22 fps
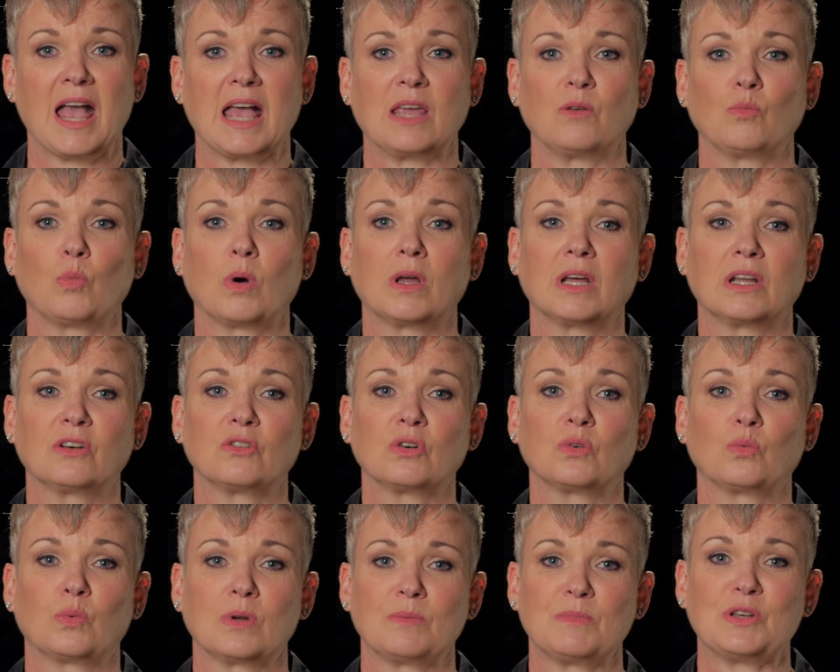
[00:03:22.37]
and
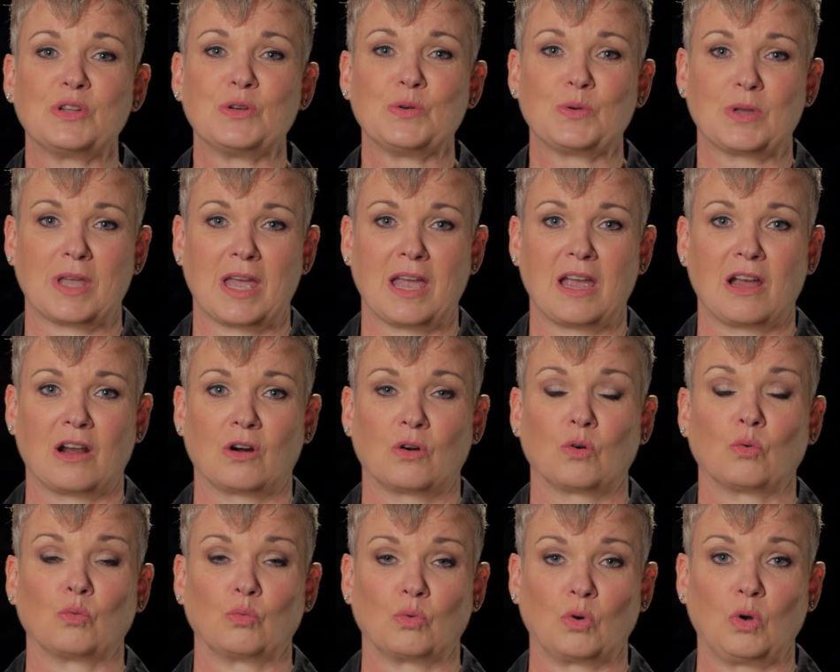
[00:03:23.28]
100 Women Who
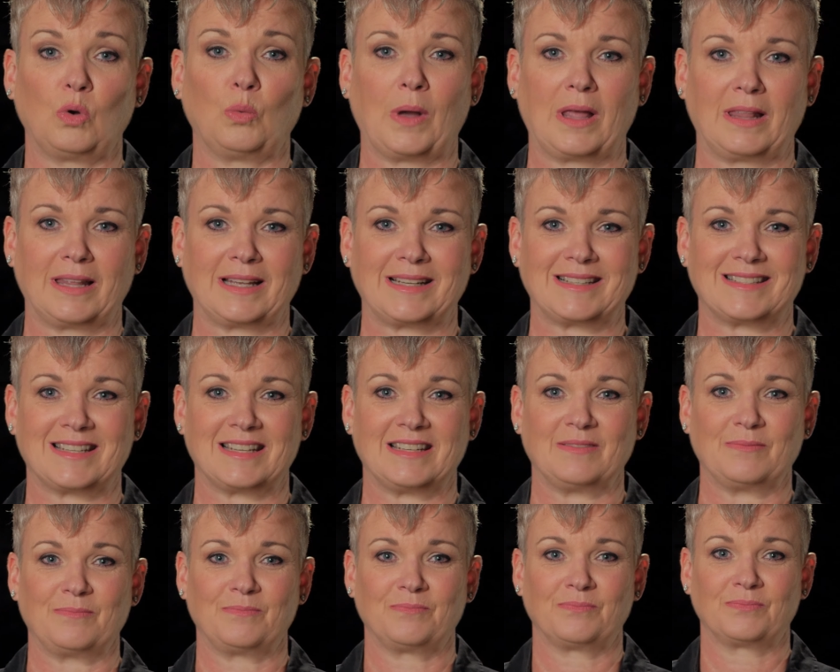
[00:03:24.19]
Care Rural Wellington.